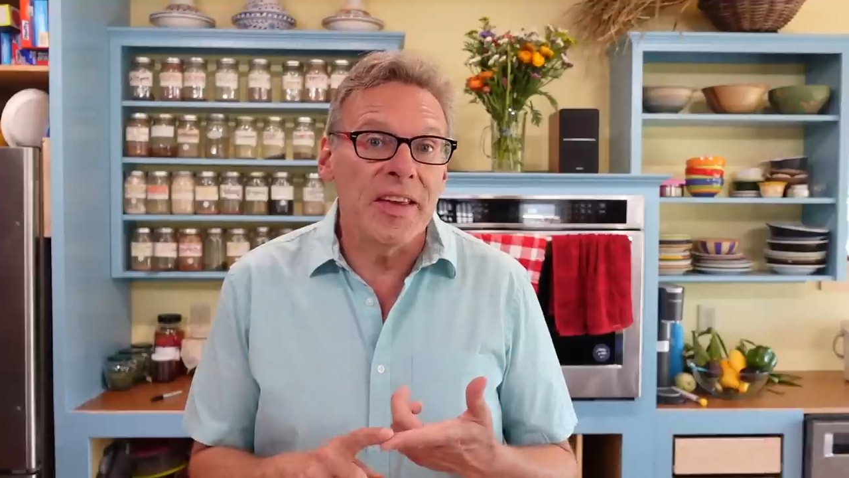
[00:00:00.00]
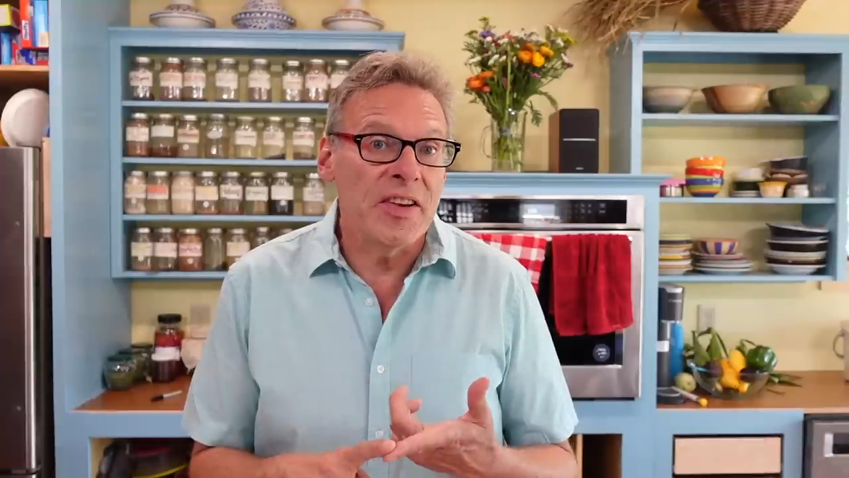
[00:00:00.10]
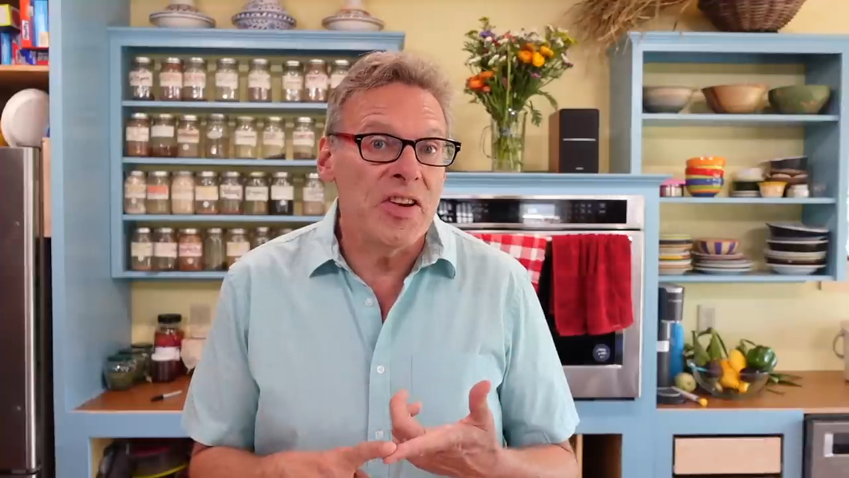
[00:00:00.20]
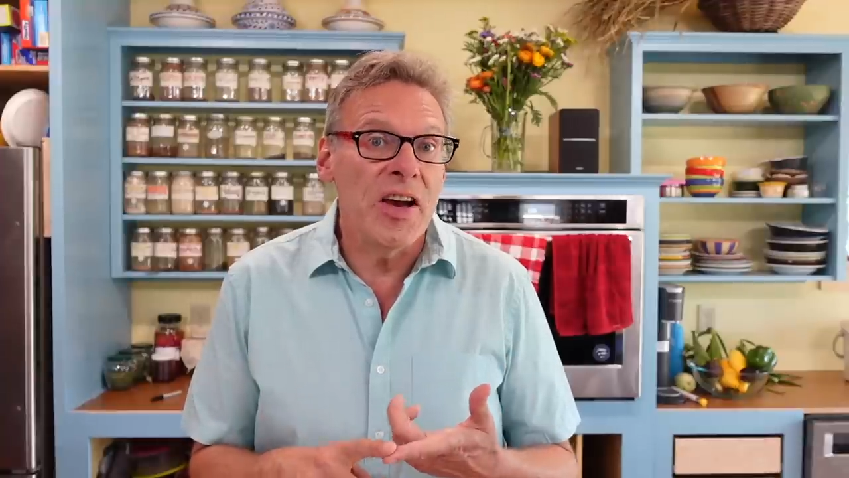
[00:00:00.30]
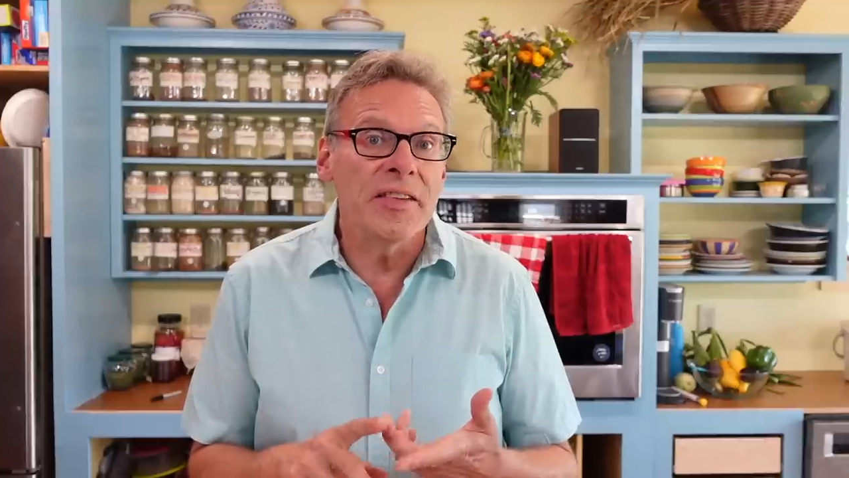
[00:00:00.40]

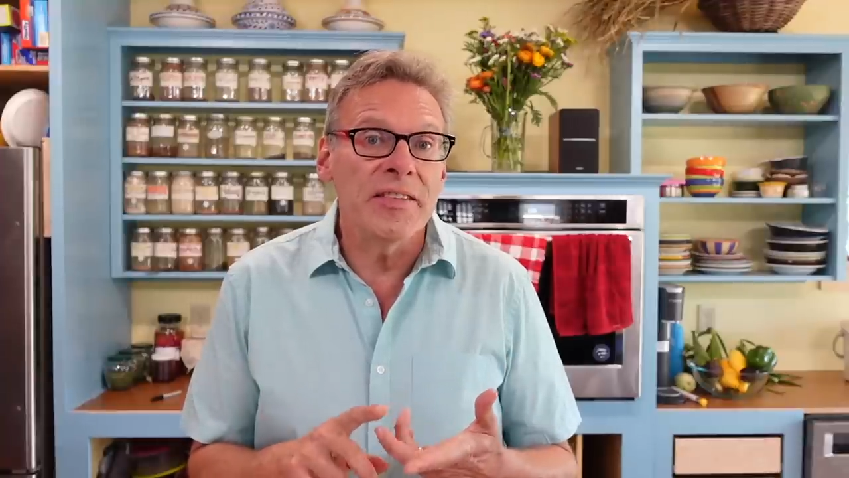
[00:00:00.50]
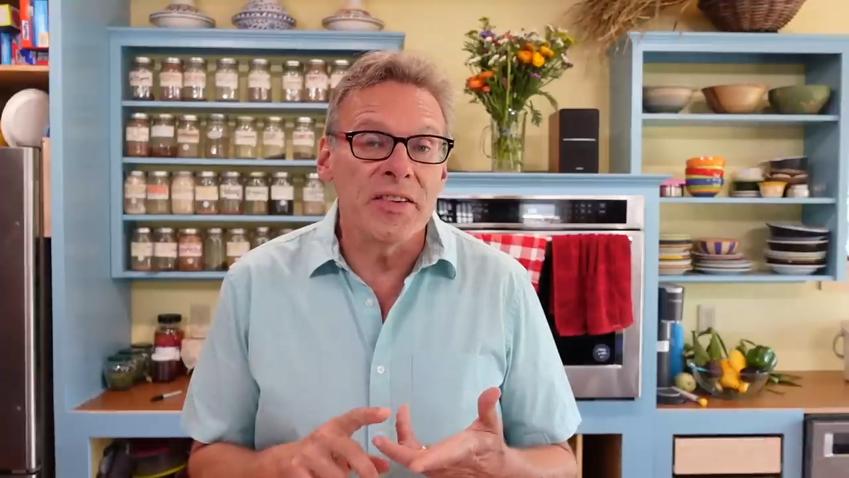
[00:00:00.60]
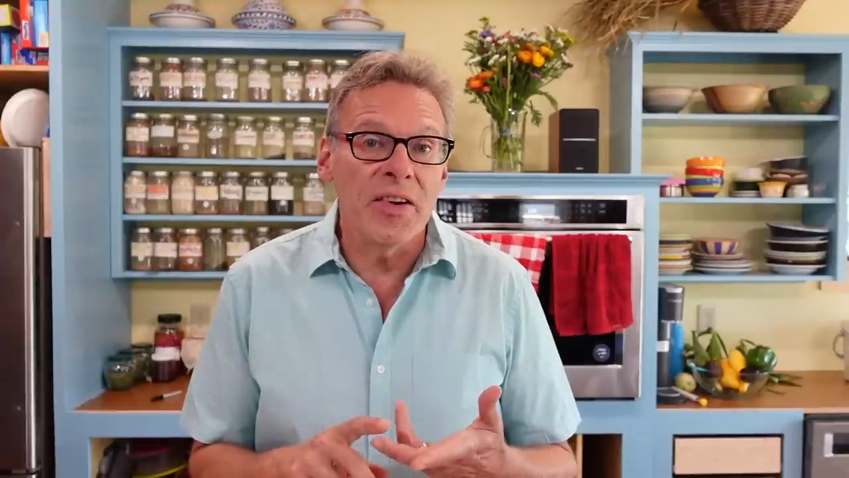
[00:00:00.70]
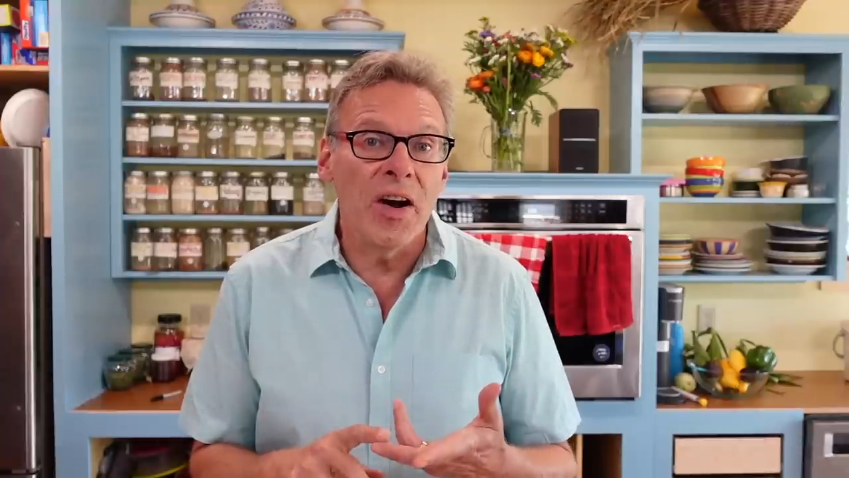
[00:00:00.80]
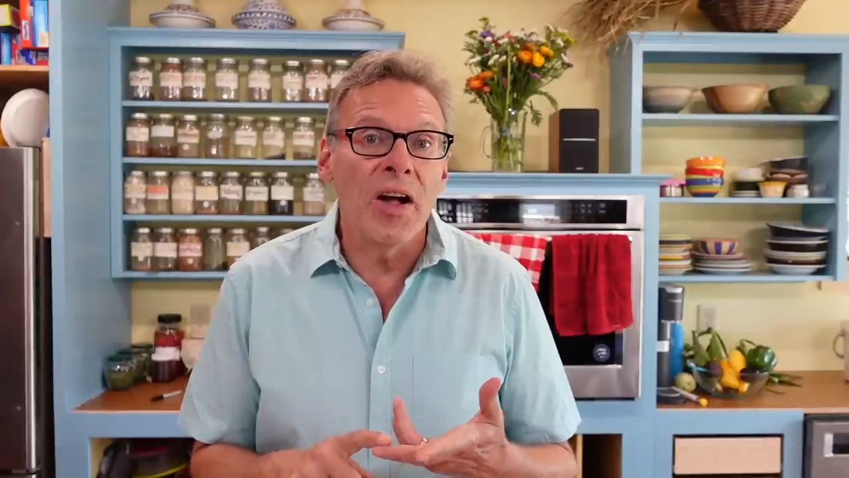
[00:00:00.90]
like nuts
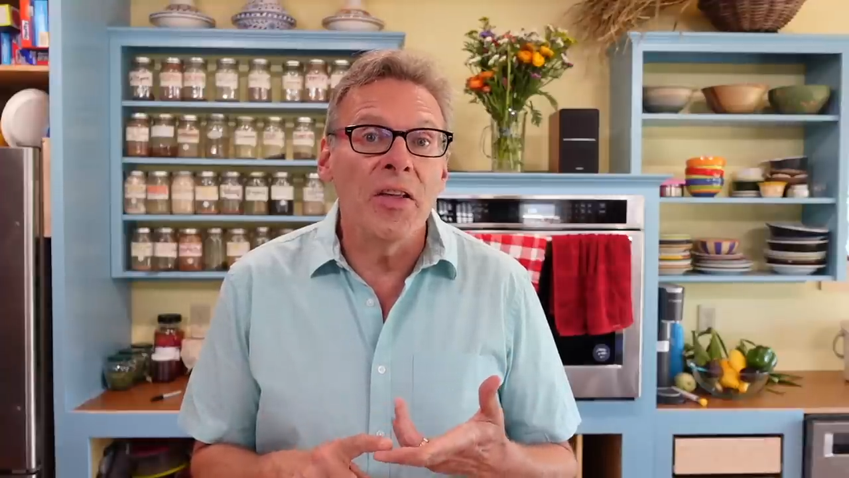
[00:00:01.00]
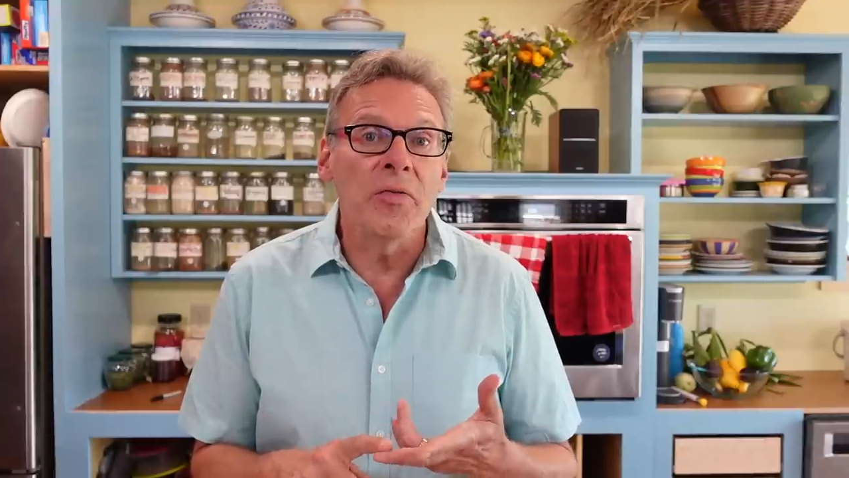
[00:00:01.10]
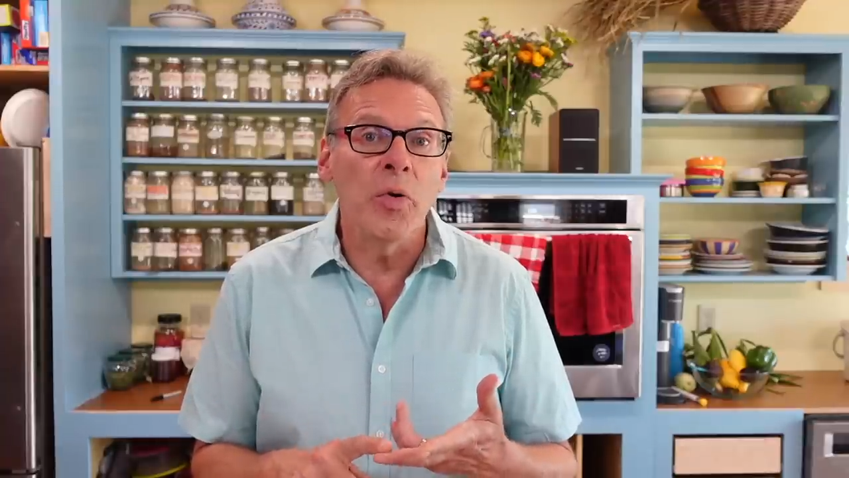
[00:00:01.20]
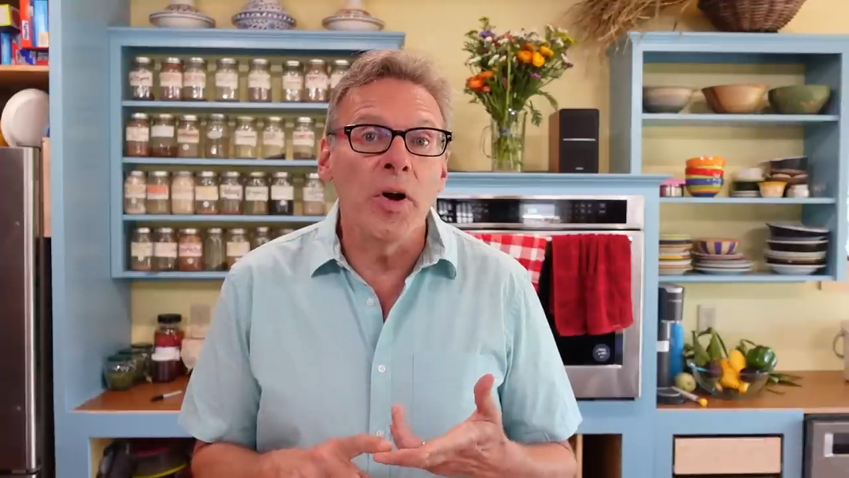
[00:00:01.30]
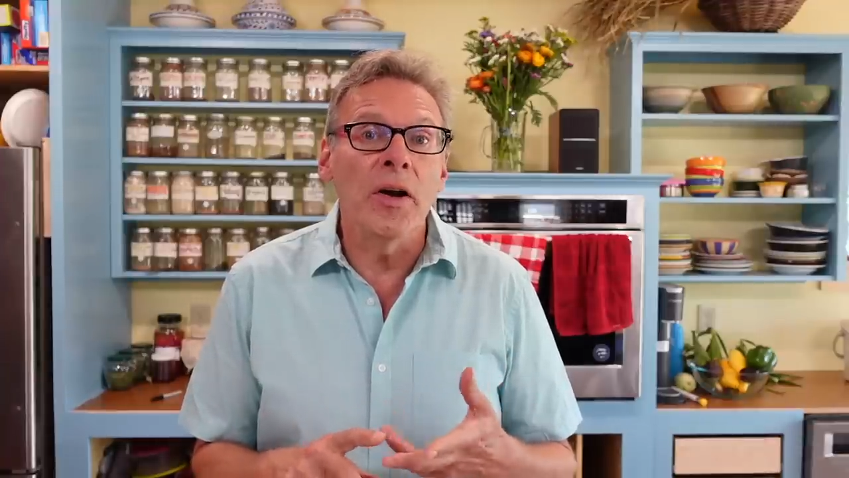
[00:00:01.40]
and
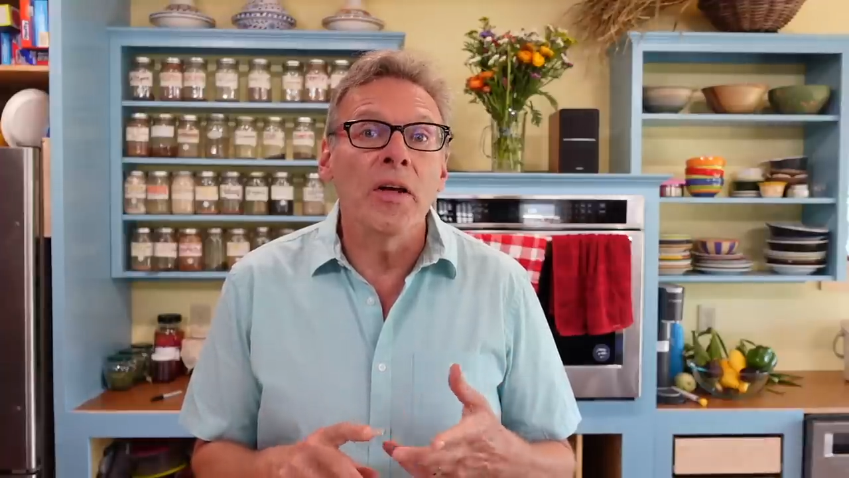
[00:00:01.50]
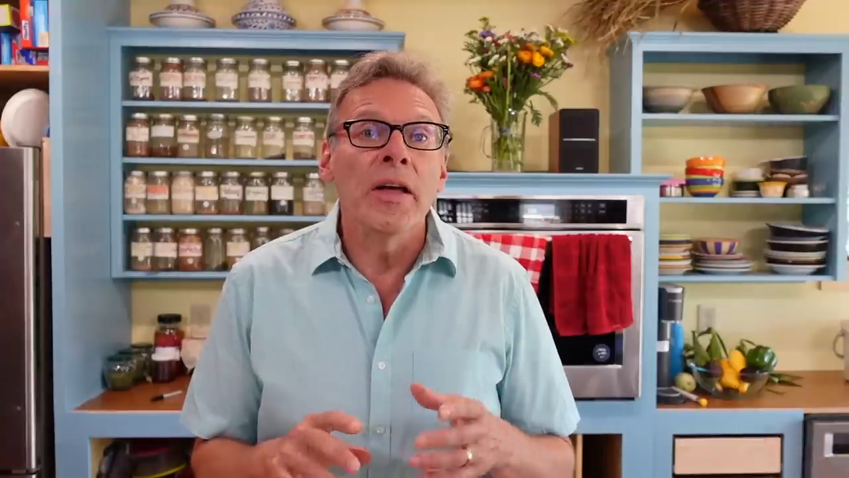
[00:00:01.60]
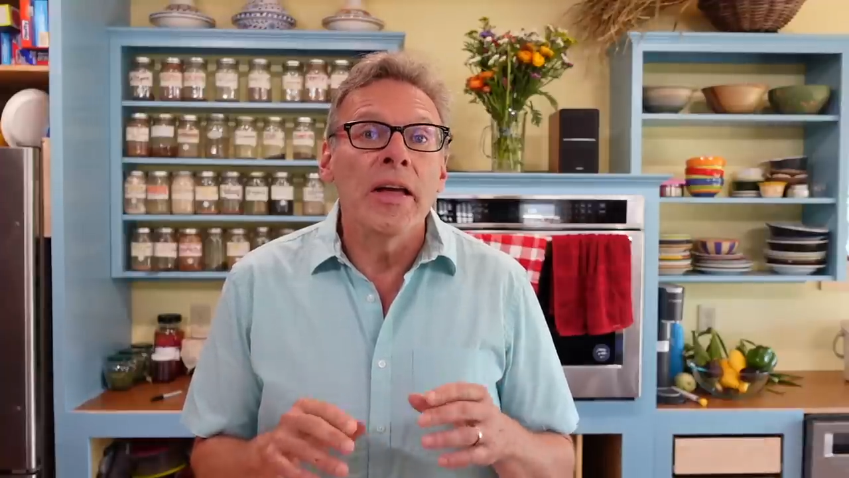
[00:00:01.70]
olive oil,